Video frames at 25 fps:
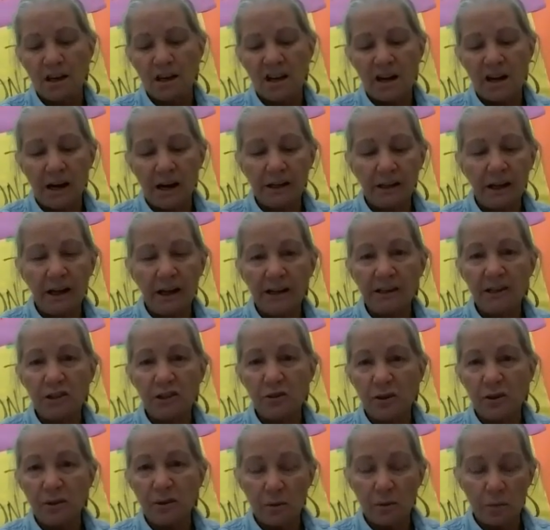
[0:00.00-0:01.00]
Guidelines
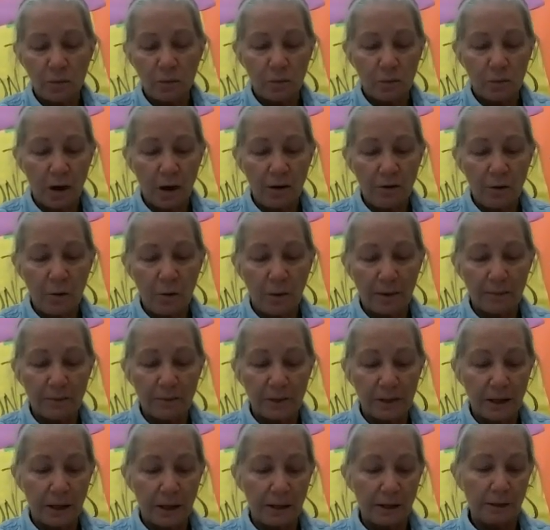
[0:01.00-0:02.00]
are on the
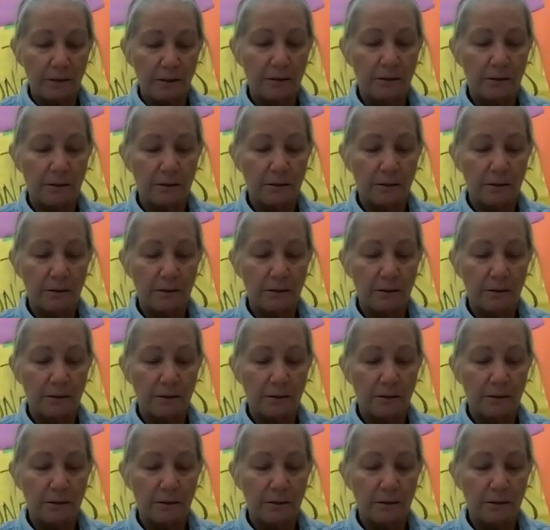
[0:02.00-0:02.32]
website.